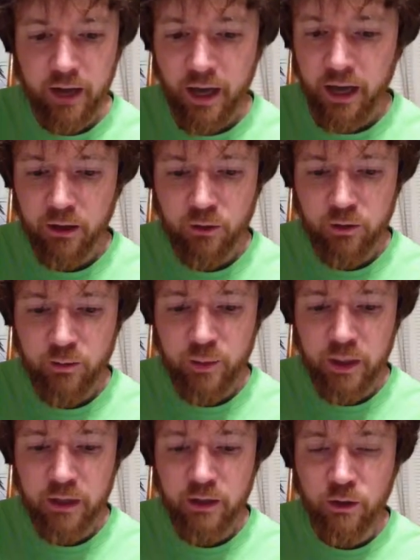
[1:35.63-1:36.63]
hallowed
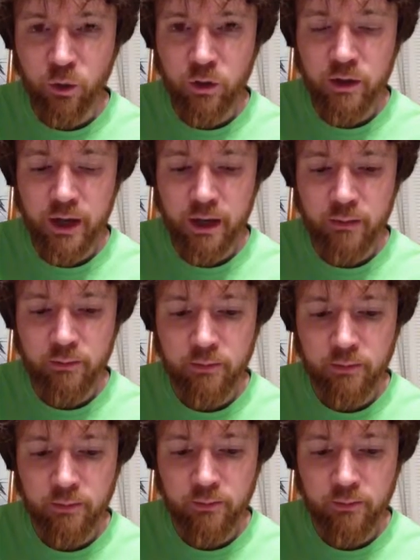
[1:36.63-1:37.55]
be your name.